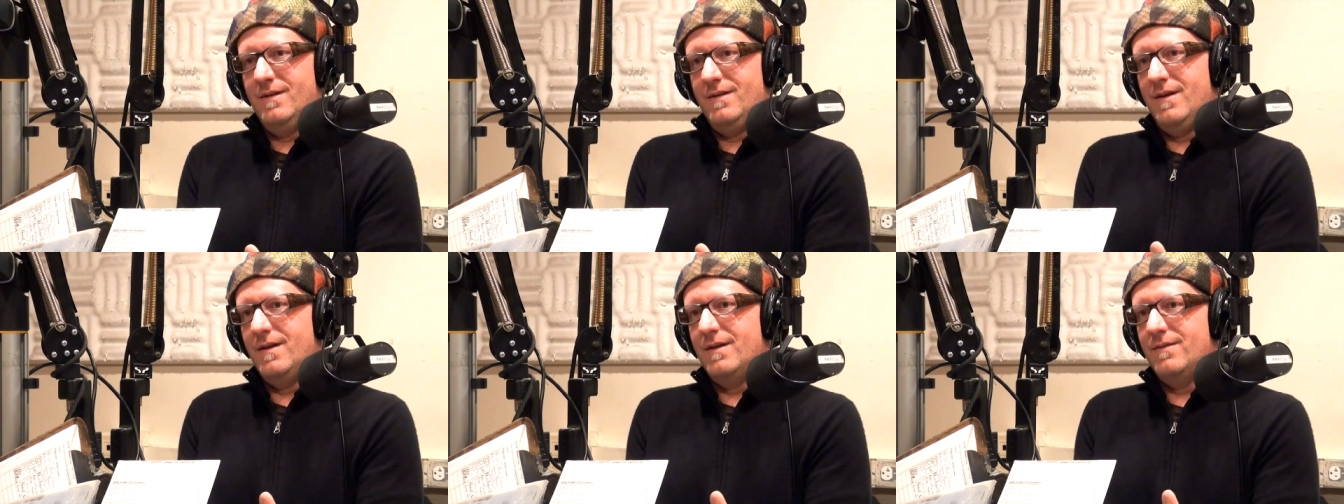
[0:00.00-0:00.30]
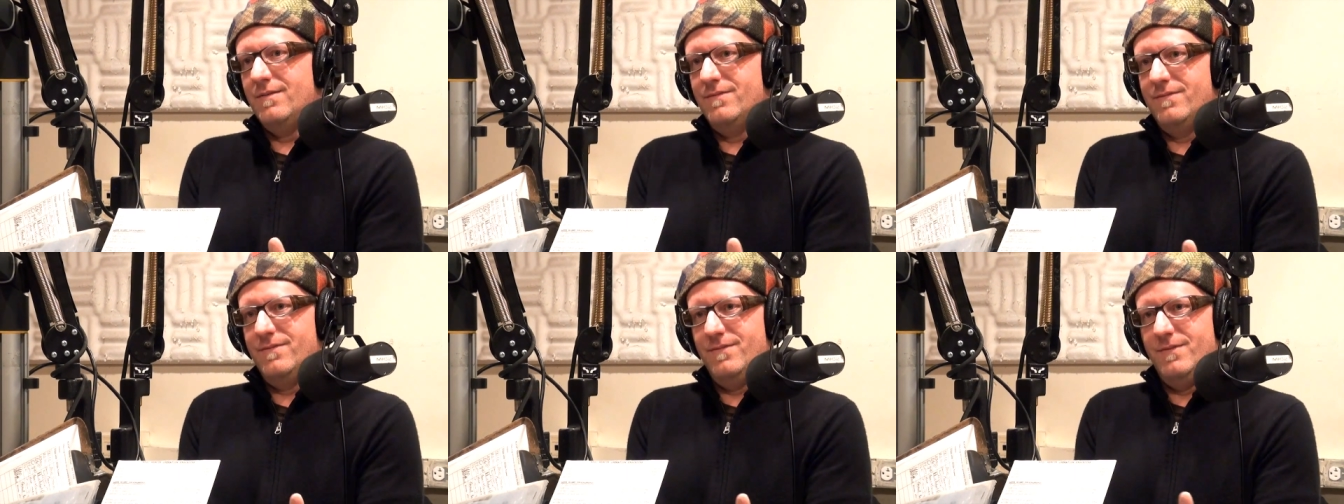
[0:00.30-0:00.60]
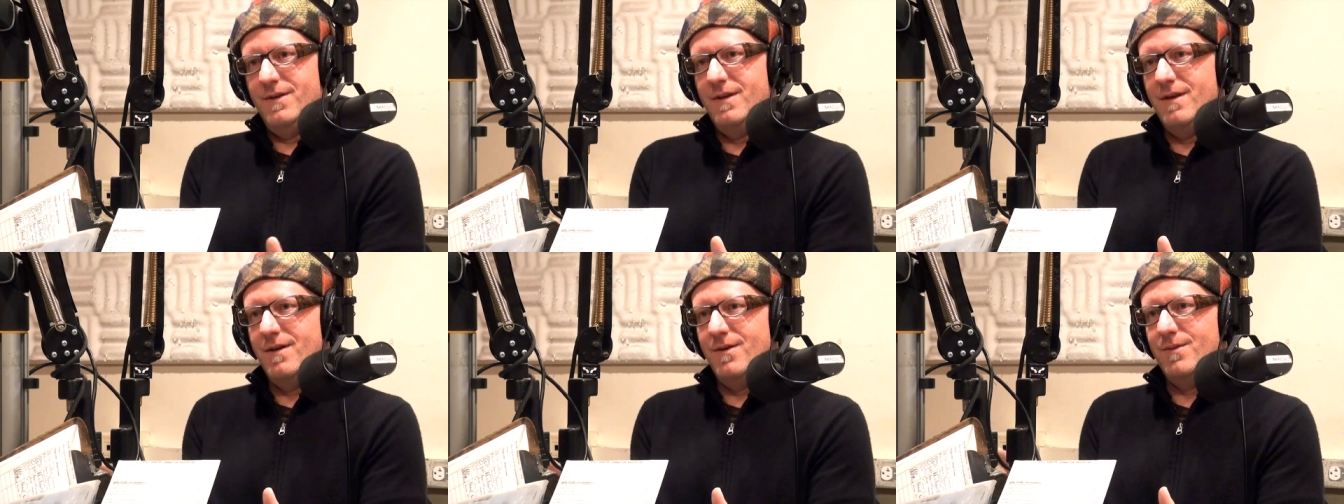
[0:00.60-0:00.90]
of
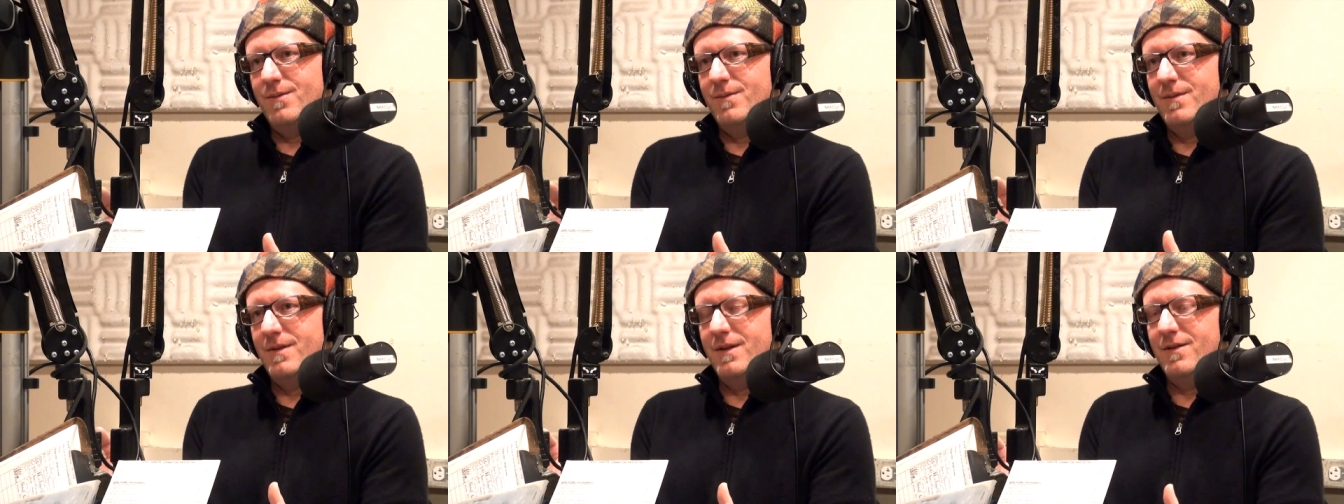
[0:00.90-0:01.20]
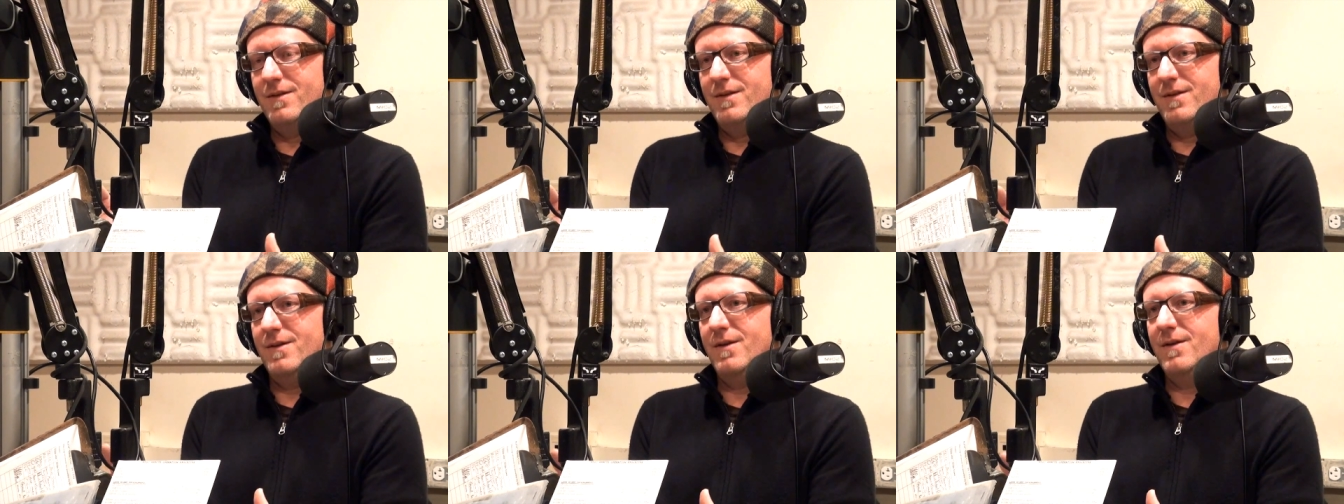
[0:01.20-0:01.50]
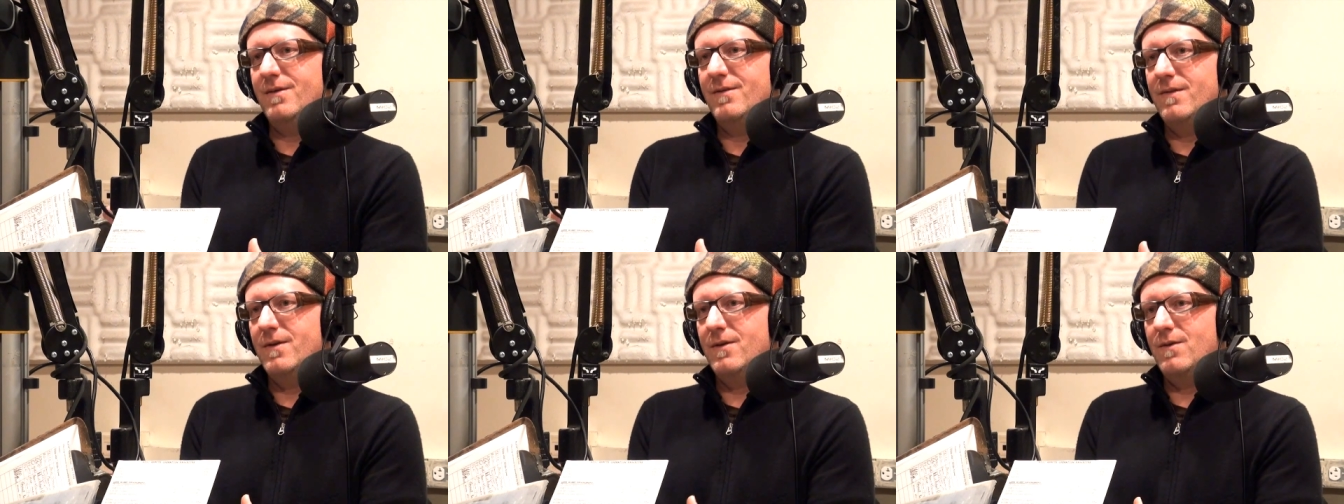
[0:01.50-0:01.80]
you know this
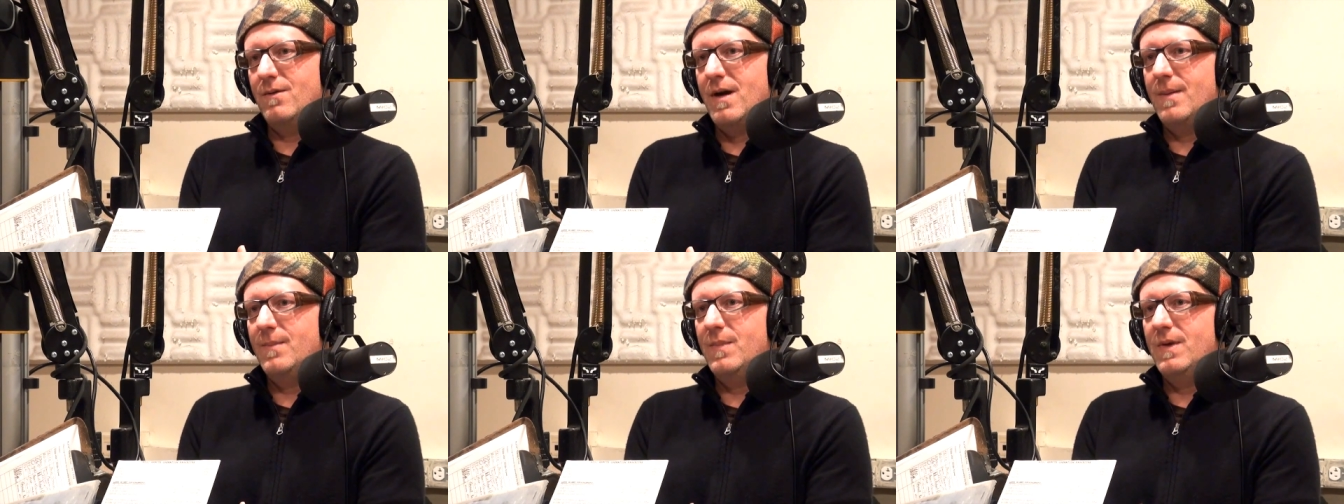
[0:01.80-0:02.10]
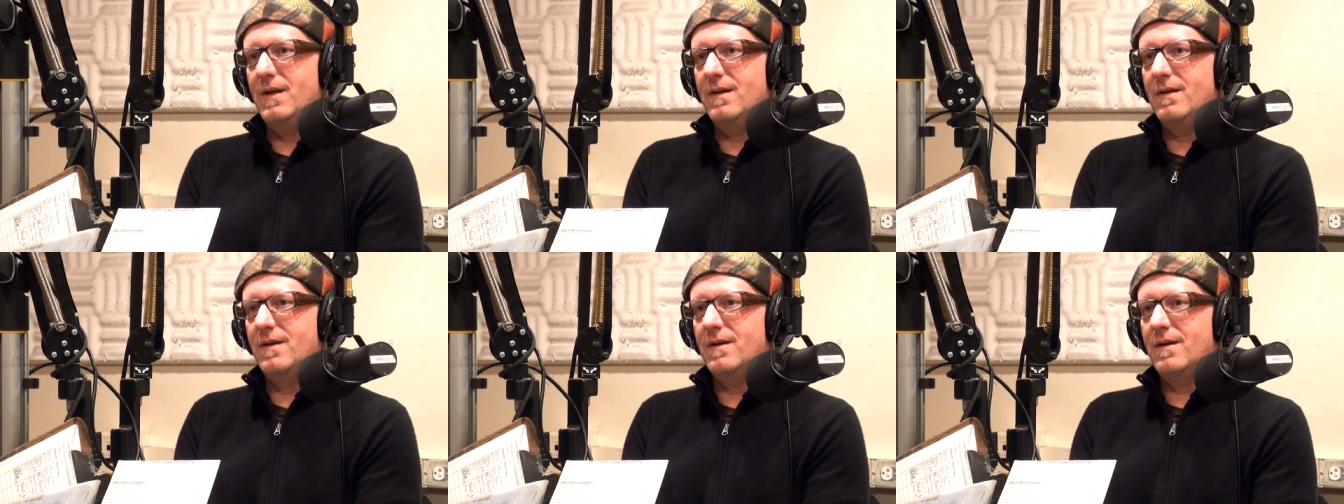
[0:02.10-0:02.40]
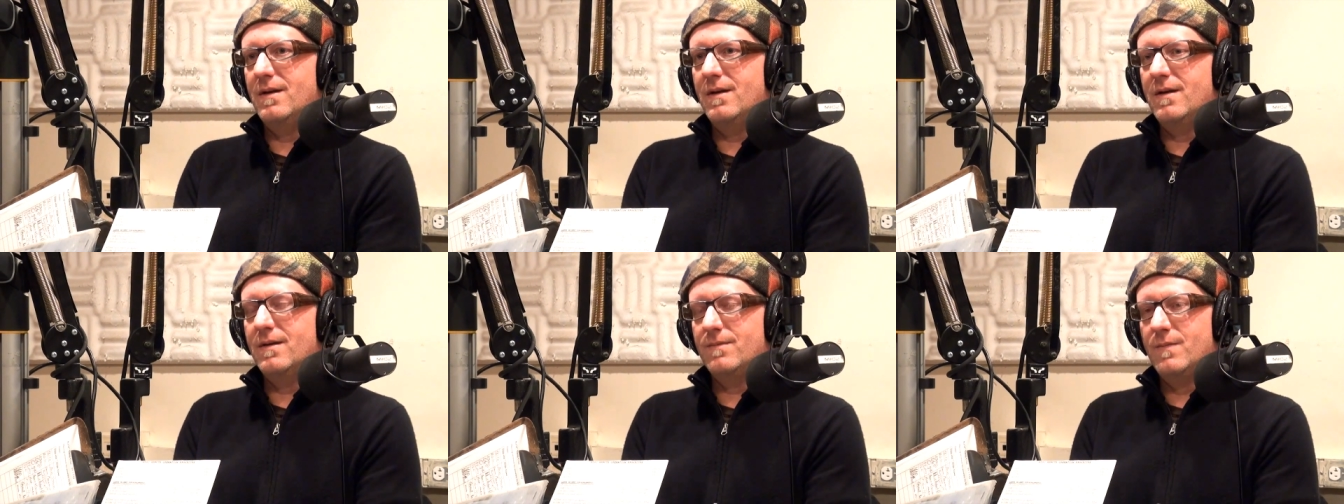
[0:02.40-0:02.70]
surfer dropping in
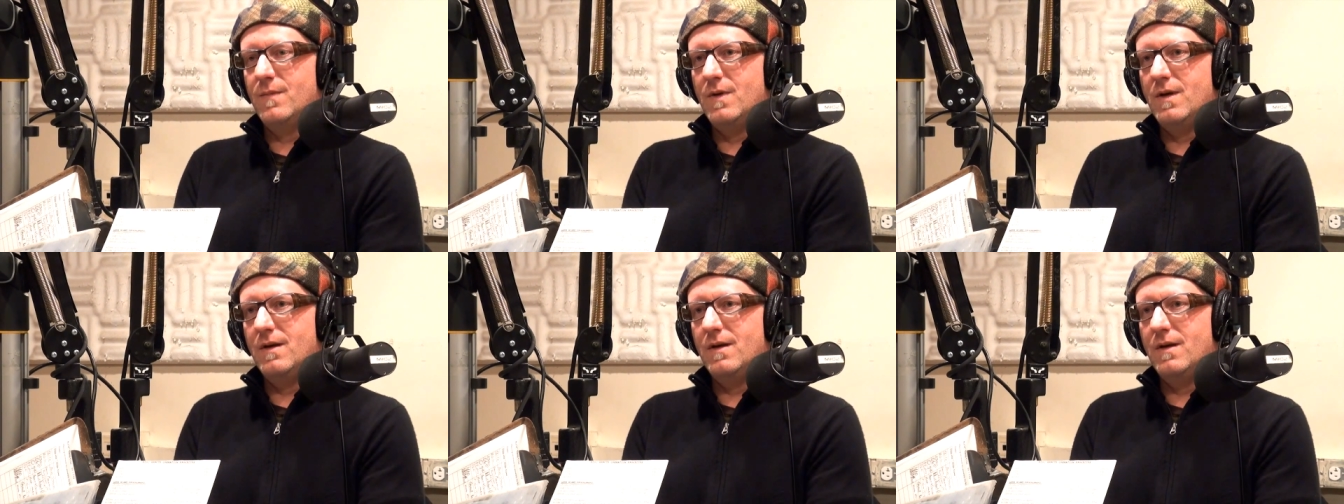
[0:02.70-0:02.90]
on a